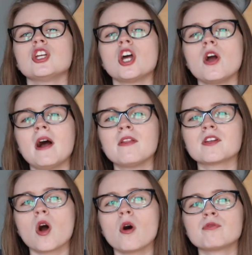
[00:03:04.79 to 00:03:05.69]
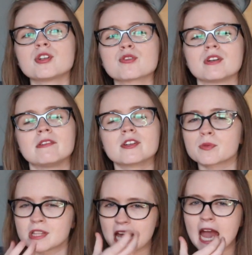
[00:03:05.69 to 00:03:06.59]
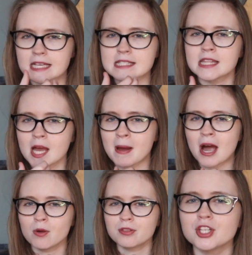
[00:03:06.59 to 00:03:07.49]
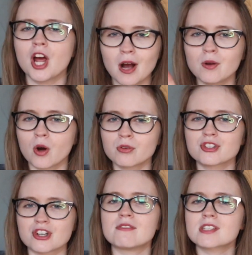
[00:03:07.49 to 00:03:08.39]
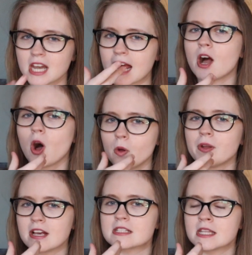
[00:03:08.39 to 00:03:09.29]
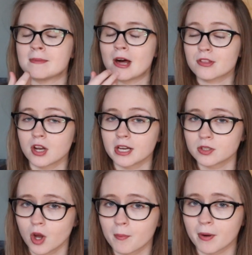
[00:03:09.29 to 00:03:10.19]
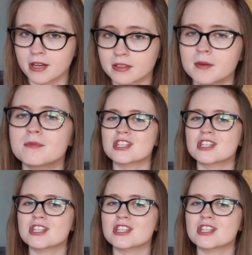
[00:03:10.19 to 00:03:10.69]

You know how the golden retrievers with the eggs in their mouth, you know how golden retrievers can like hold eggs in their mouth and like not break them?